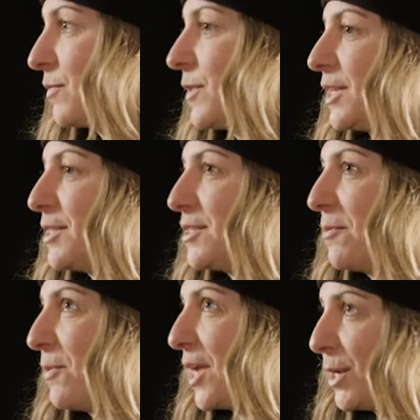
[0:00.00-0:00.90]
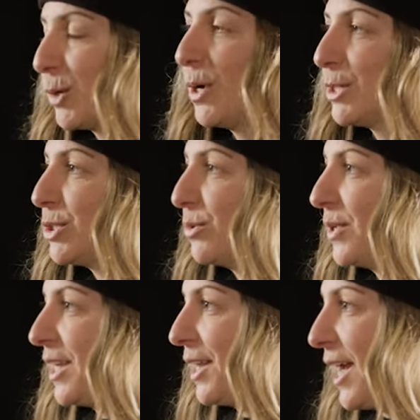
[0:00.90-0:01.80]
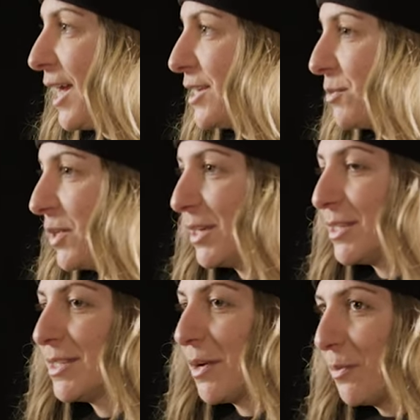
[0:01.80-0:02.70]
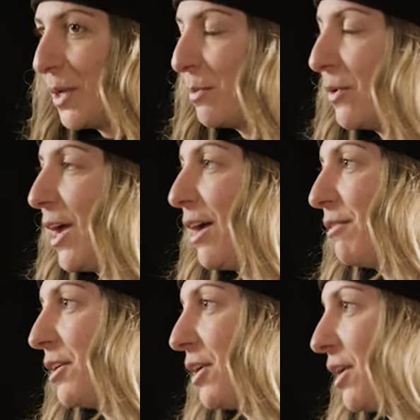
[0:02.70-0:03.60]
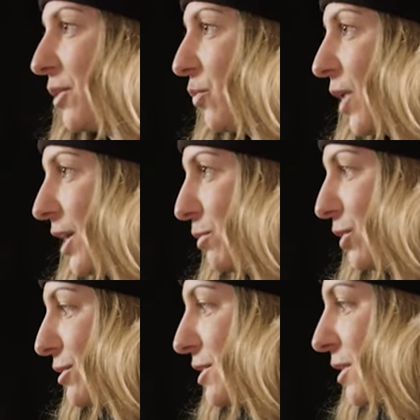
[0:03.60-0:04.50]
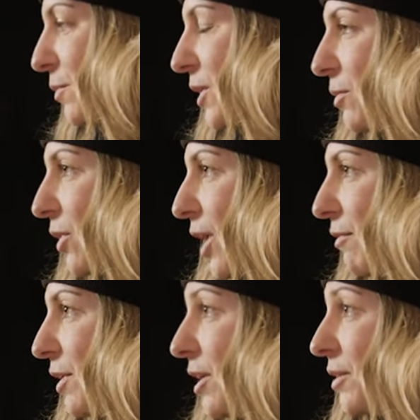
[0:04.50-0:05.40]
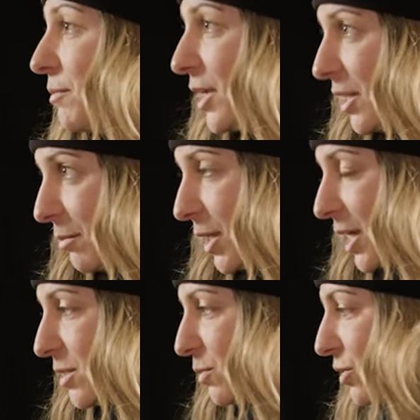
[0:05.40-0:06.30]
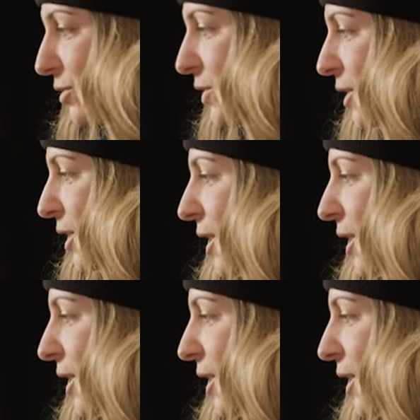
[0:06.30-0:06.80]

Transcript: That's the main question we get asked because some people have it on wide boots, some people have it on medium last boots.